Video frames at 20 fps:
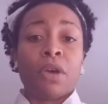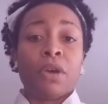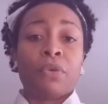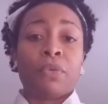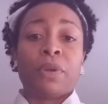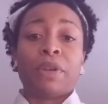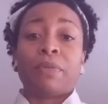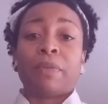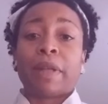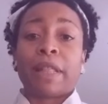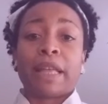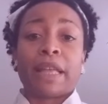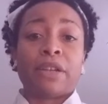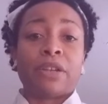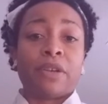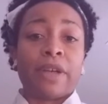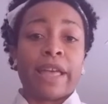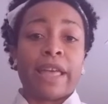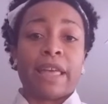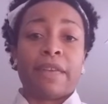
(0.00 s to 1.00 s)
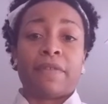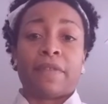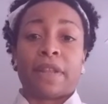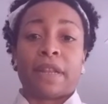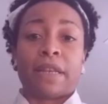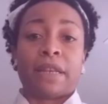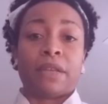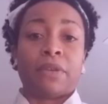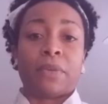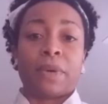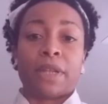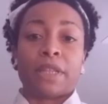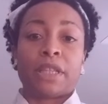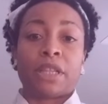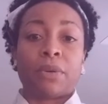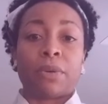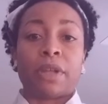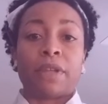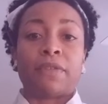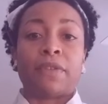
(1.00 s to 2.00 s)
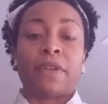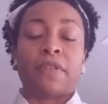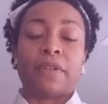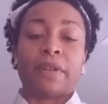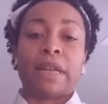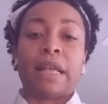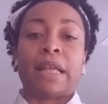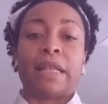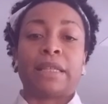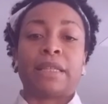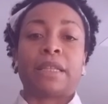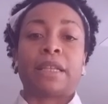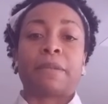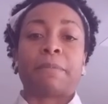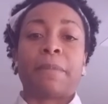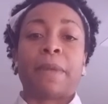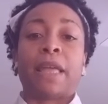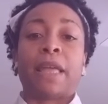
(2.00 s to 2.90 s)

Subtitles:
we really don't have any need whatsoever of a non-stick